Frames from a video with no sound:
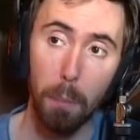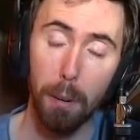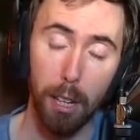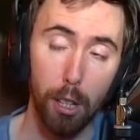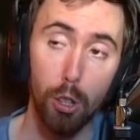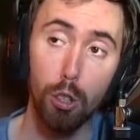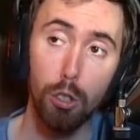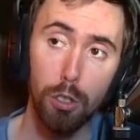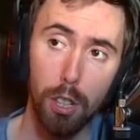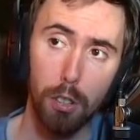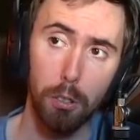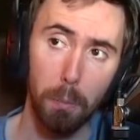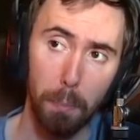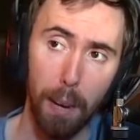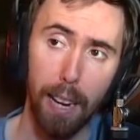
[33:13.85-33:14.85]
but it usually
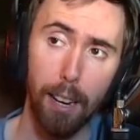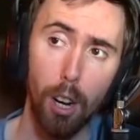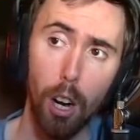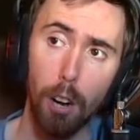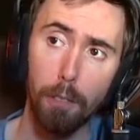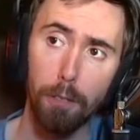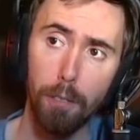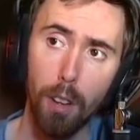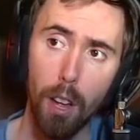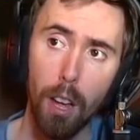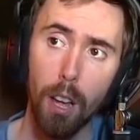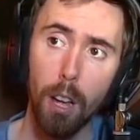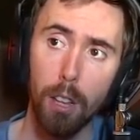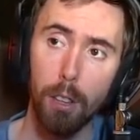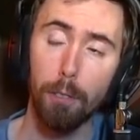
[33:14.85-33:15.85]
doesn't pay off.
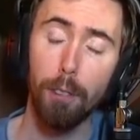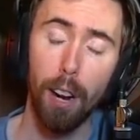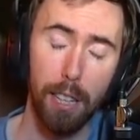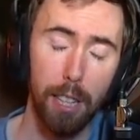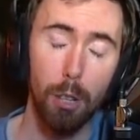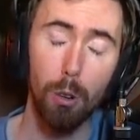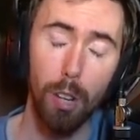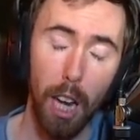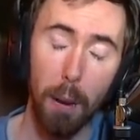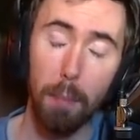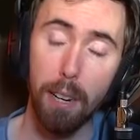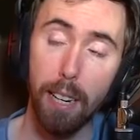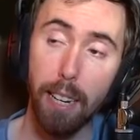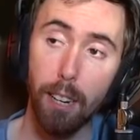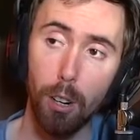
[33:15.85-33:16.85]
The fact that you
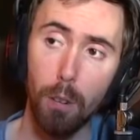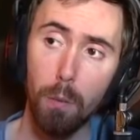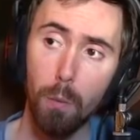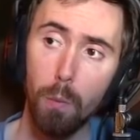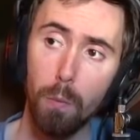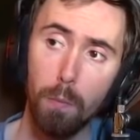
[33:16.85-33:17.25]
came into here,